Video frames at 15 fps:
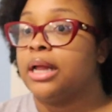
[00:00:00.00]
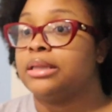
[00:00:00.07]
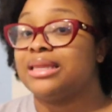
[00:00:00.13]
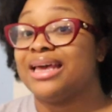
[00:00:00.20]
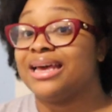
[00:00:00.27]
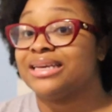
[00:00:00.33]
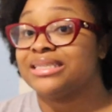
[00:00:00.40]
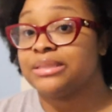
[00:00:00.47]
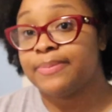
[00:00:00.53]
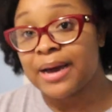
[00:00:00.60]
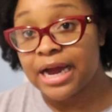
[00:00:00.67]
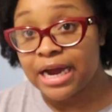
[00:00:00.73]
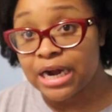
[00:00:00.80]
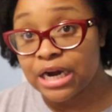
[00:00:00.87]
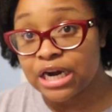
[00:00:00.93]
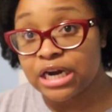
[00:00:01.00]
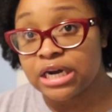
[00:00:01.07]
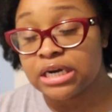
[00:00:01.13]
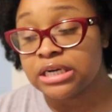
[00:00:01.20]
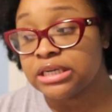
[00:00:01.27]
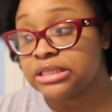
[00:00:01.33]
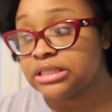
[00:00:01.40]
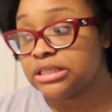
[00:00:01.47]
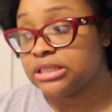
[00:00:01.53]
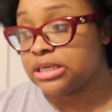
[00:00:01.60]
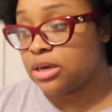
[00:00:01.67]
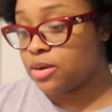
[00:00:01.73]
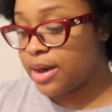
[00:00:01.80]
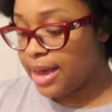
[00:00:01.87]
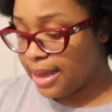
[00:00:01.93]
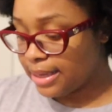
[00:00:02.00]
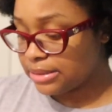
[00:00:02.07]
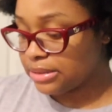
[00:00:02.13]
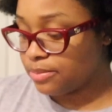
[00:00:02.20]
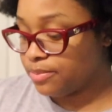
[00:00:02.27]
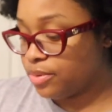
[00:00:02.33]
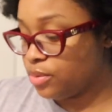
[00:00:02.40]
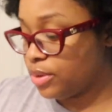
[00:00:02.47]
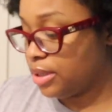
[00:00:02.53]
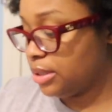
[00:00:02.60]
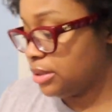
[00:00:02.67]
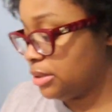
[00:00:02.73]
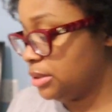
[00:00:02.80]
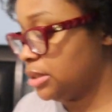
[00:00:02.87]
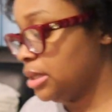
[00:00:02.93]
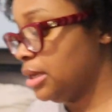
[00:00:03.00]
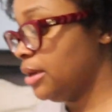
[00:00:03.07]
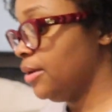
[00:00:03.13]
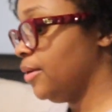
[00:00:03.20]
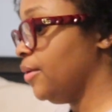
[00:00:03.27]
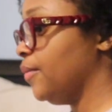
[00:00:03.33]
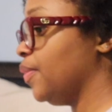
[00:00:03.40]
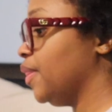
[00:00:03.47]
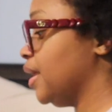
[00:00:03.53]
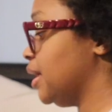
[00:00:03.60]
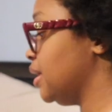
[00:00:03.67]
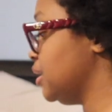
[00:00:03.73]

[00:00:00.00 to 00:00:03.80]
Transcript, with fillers: they expire so i had some points that i